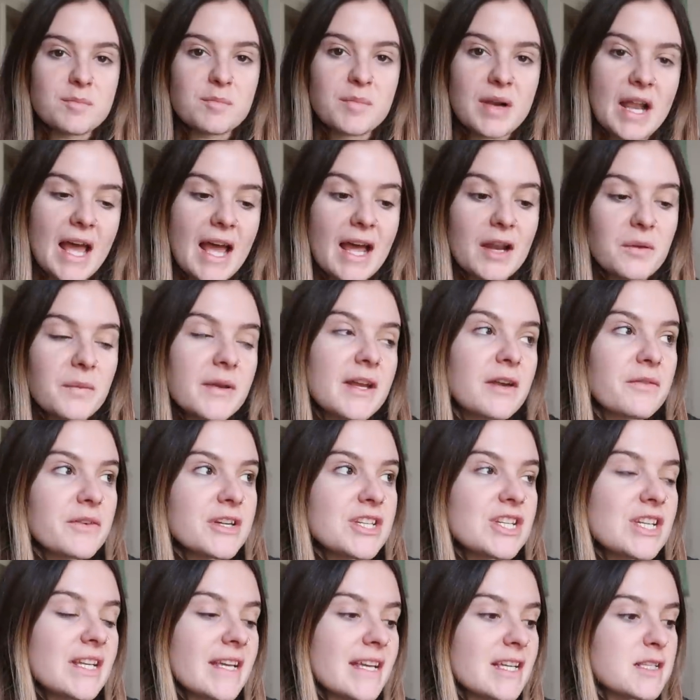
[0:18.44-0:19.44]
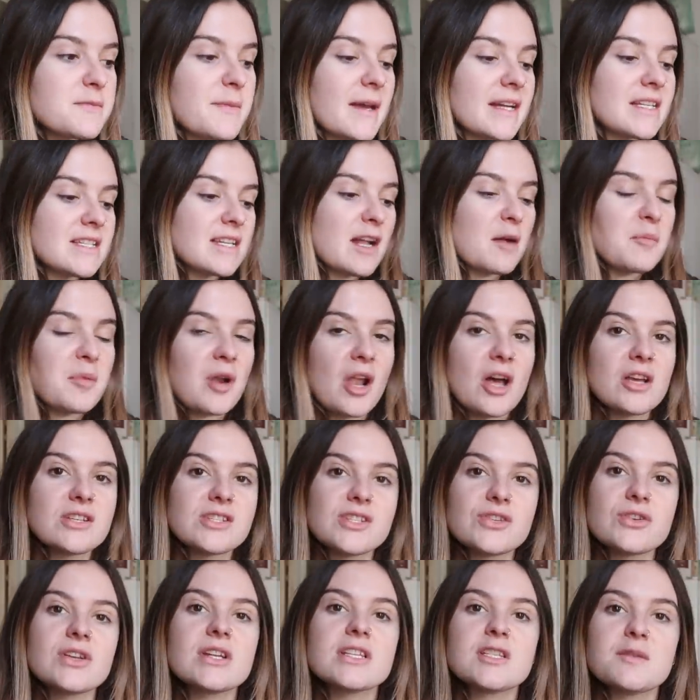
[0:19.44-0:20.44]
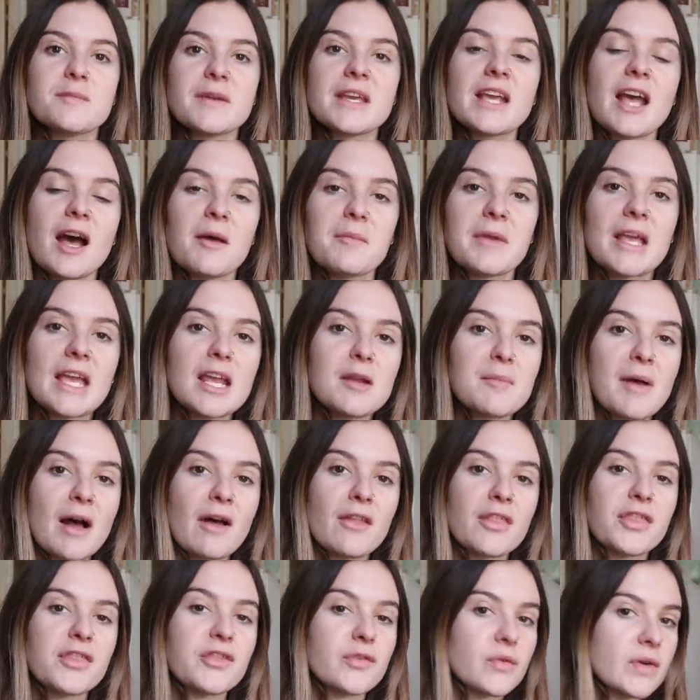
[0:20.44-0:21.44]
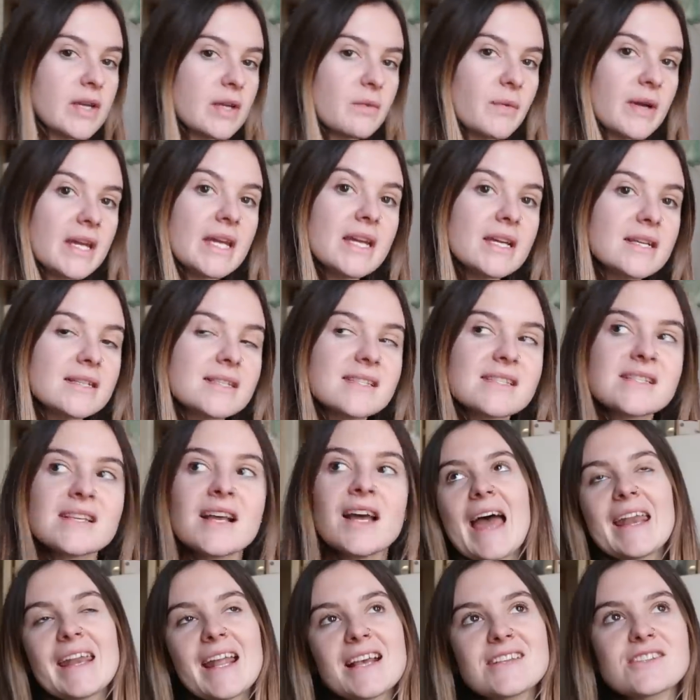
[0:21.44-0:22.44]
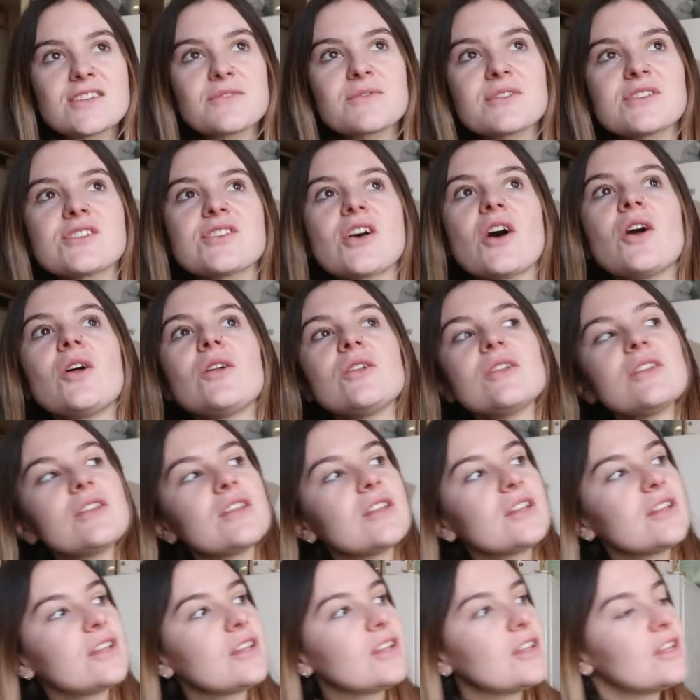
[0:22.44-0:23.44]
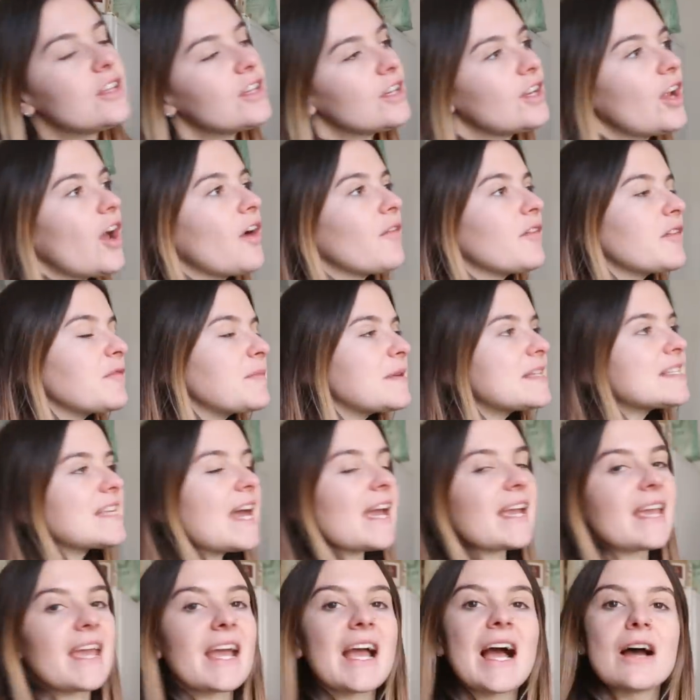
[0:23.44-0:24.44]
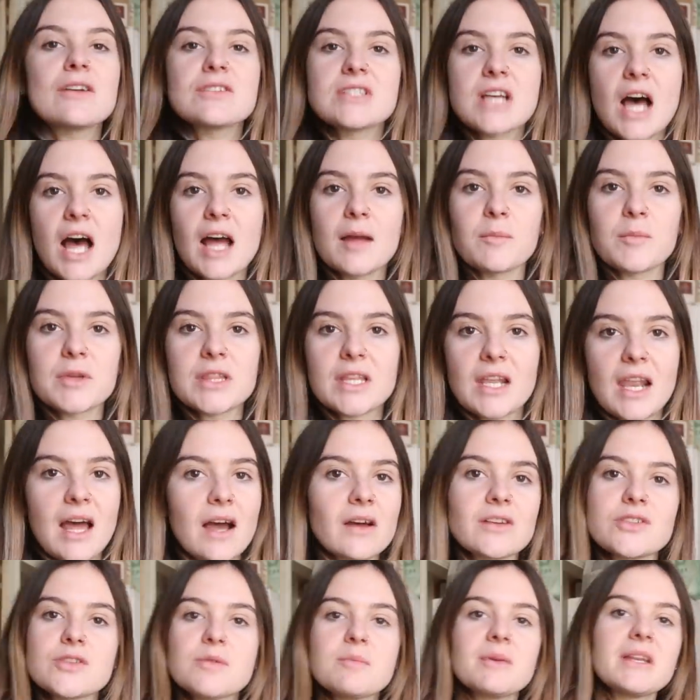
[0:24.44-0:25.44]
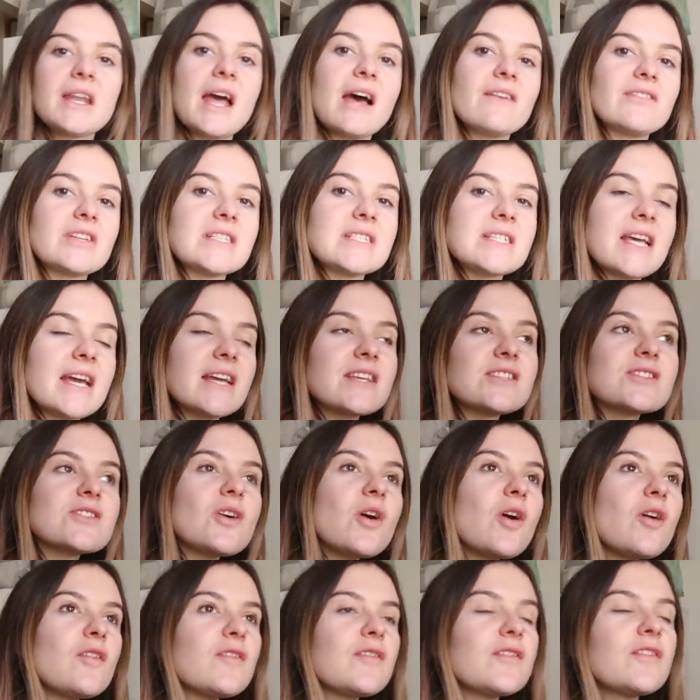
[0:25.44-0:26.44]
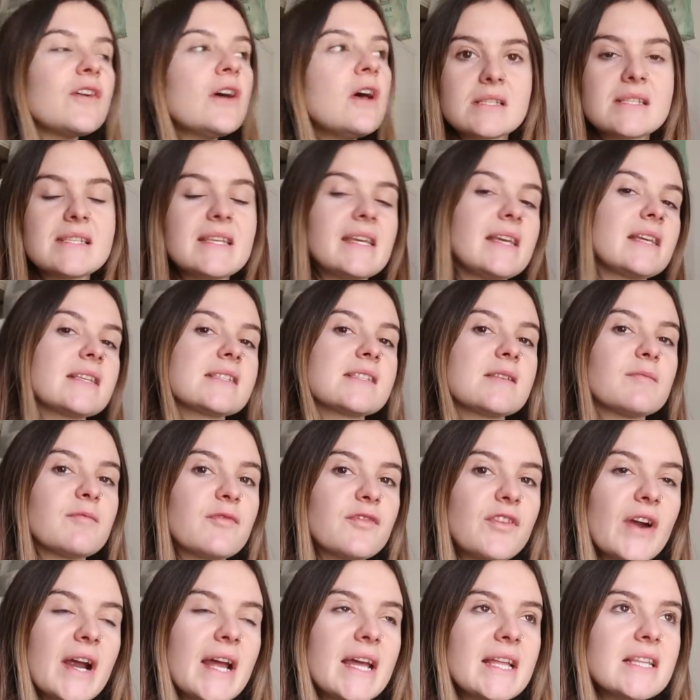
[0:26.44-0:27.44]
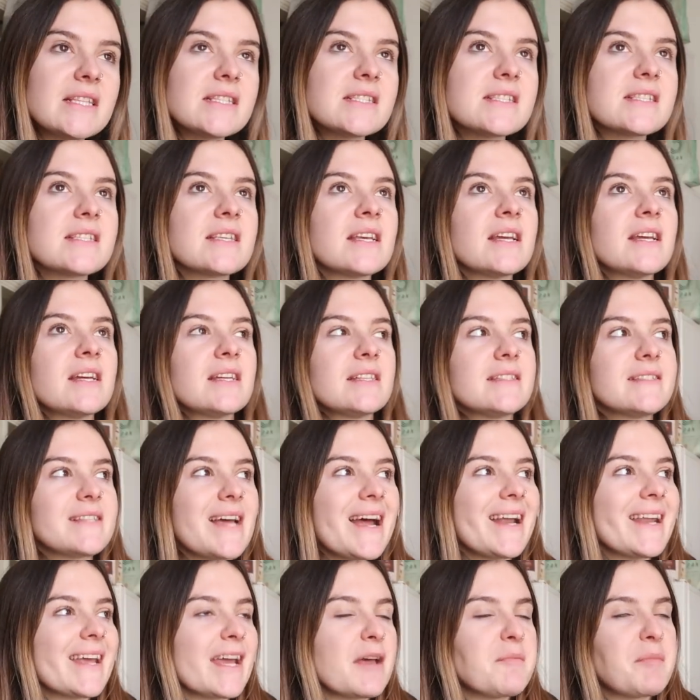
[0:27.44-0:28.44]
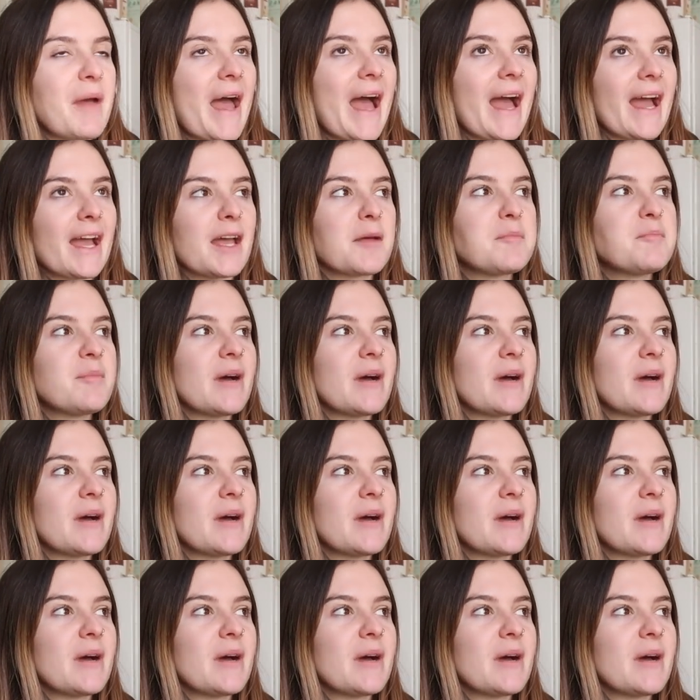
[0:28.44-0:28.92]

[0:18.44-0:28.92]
in plan. We originally expected our plasterer to be coming in about 3 weeks, and as a result, you know, we've been taking our time with the lounge. We've been having days off, seeing some friends, dialing it back.